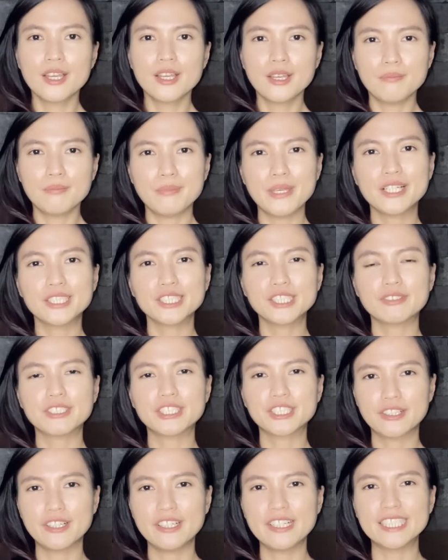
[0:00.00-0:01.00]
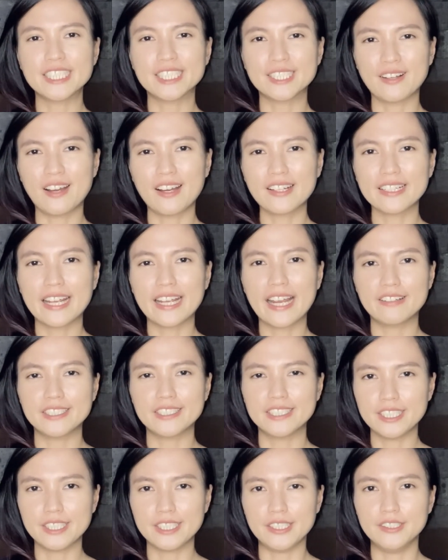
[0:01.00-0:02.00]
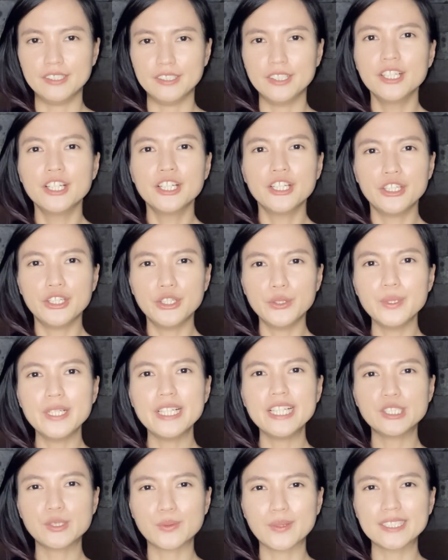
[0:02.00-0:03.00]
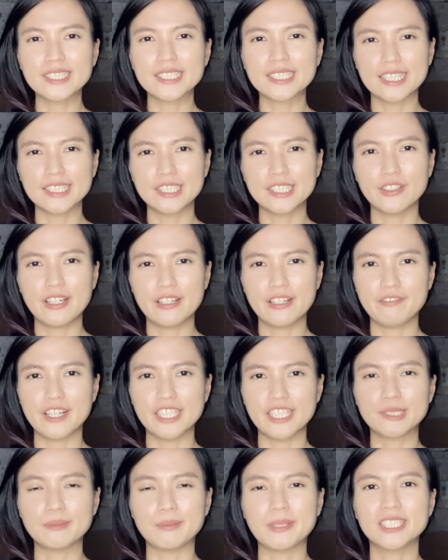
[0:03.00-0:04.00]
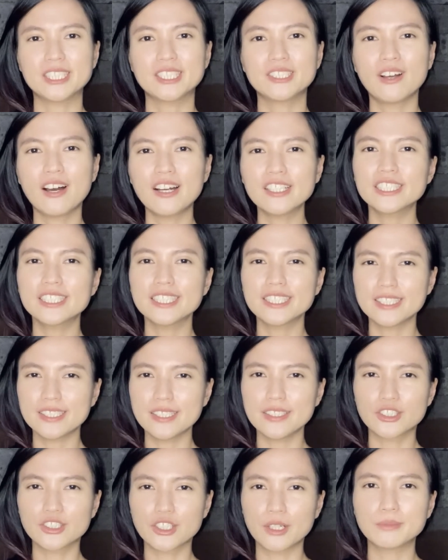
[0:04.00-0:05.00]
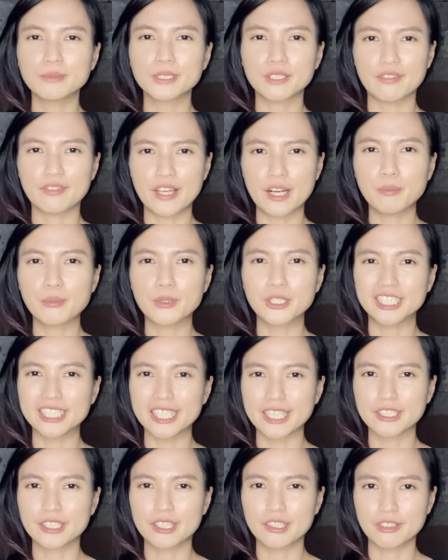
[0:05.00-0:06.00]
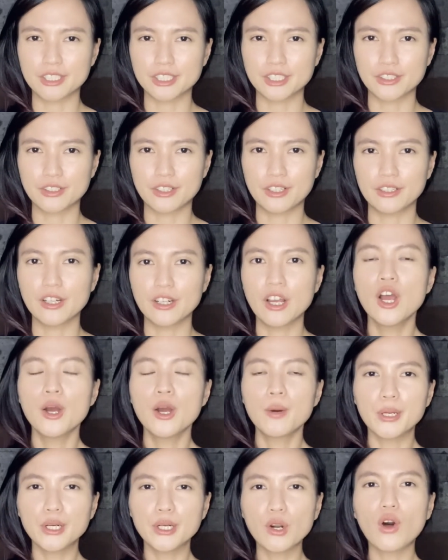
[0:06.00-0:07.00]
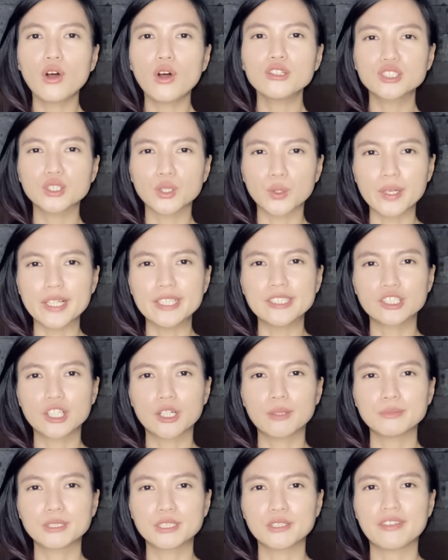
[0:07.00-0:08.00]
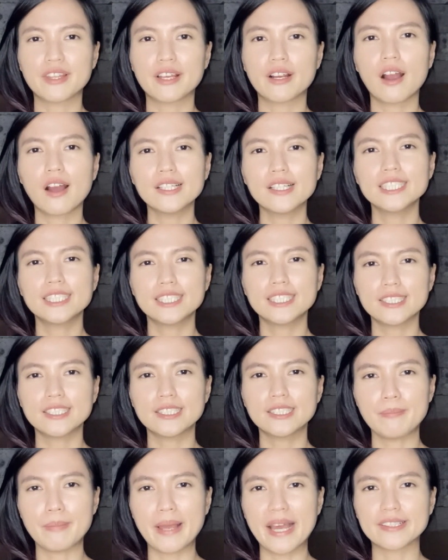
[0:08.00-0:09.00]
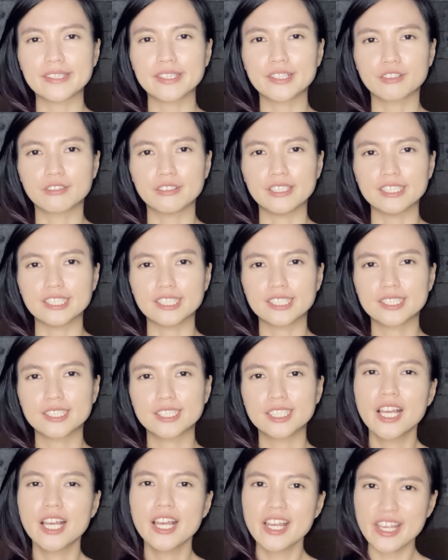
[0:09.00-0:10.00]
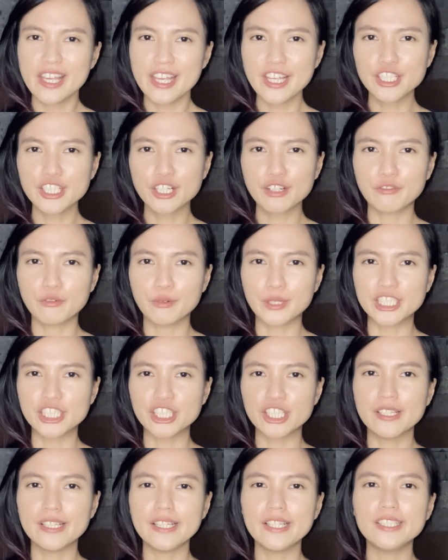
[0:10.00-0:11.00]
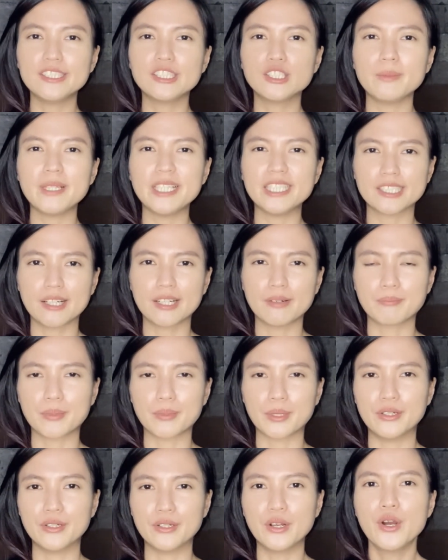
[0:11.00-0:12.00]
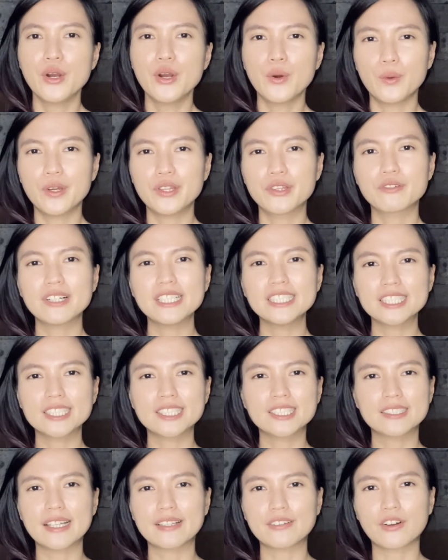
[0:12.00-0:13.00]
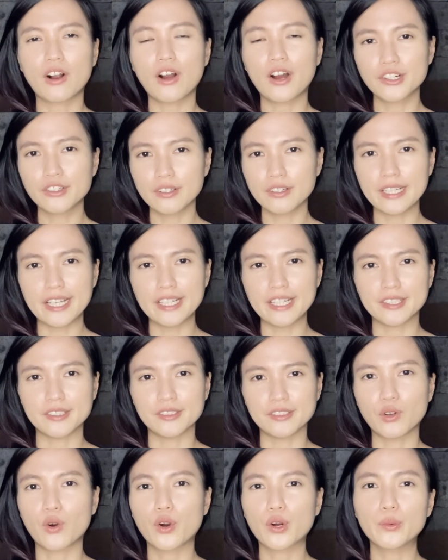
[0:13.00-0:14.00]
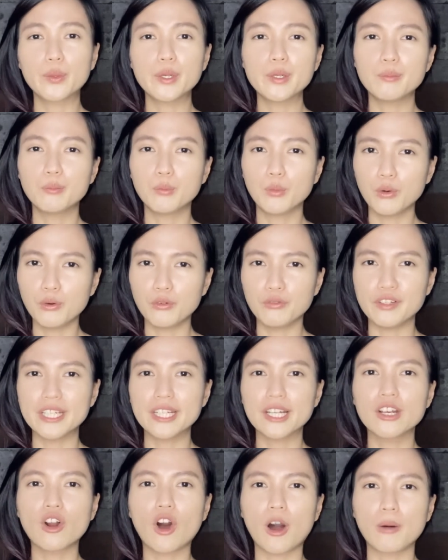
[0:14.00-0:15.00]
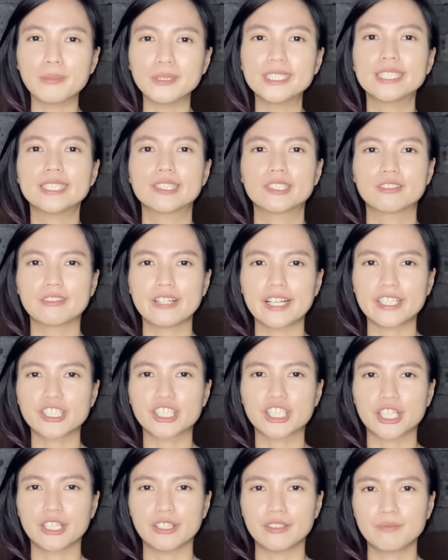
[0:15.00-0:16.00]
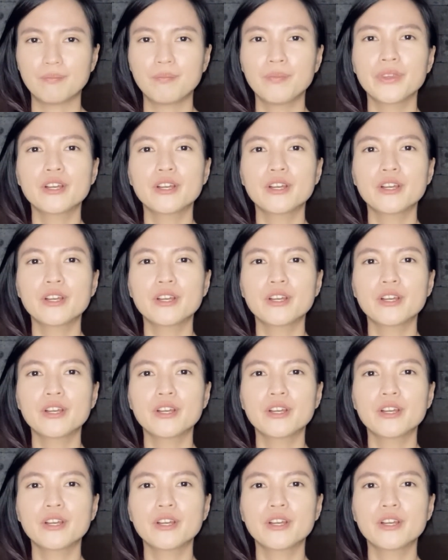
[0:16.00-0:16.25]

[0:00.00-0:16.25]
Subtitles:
Because return is not guaranteed, you need to assess your investments not just in terms of their projected return, but also in terms of their unsystematic risks, each of which need to be tempered with risks that are unrelated or would move in an opposite direction.